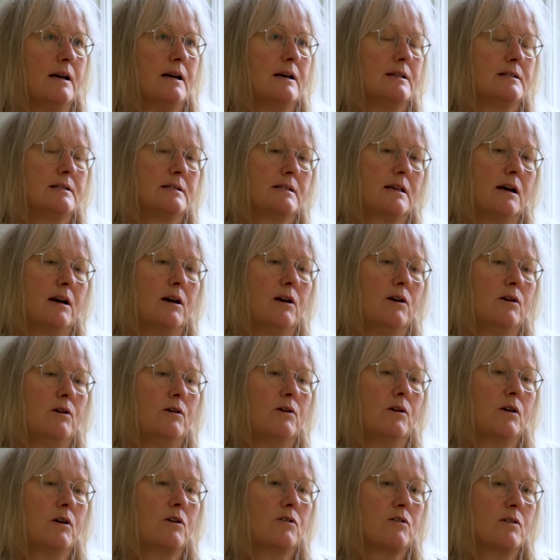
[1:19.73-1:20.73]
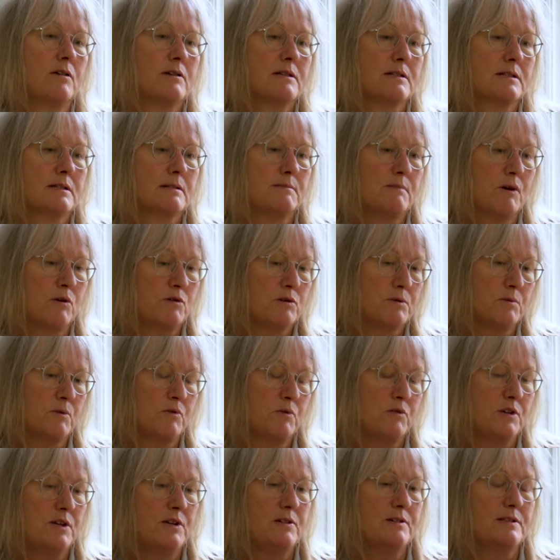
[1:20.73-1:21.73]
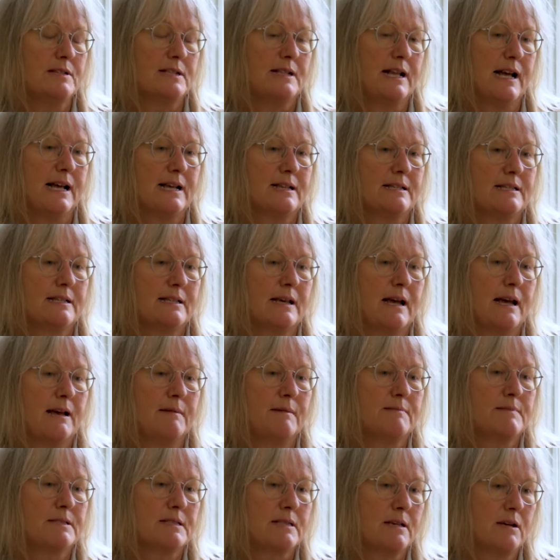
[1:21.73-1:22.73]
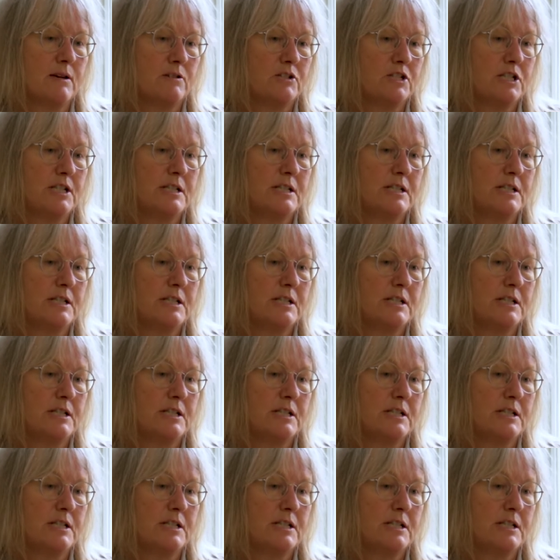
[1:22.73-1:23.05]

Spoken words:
So across multiple use landscapes, so